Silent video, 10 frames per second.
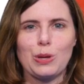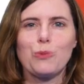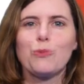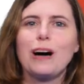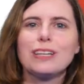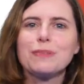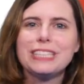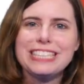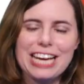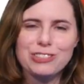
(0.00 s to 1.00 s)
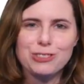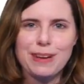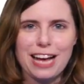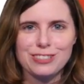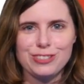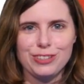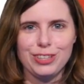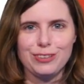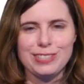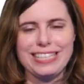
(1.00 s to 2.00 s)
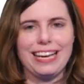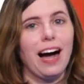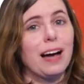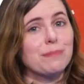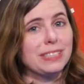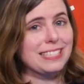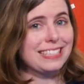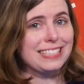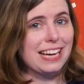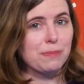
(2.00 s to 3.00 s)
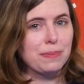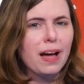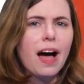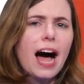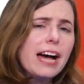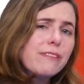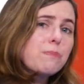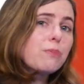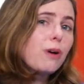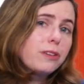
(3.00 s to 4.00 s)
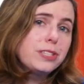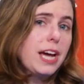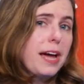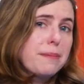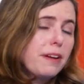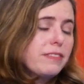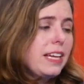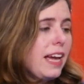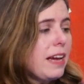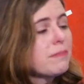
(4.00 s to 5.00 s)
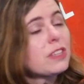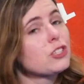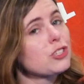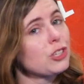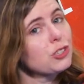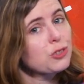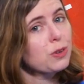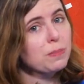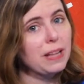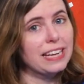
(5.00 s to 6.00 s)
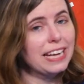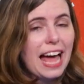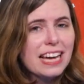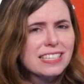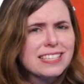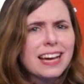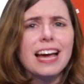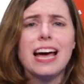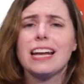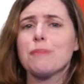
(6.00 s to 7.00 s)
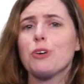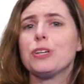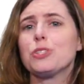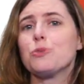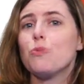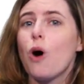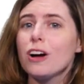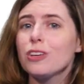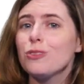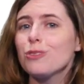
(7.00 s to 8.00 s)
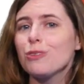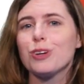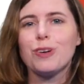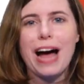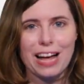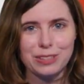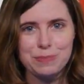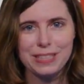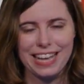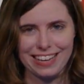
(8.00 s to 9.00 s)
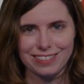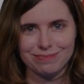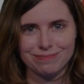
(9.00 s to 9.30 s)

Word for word: Welcome to Tantrum House Studio D. I'm Melissa Delp. I have a prototype of the game The Search for Planet X and I'm going to walk you through how to play.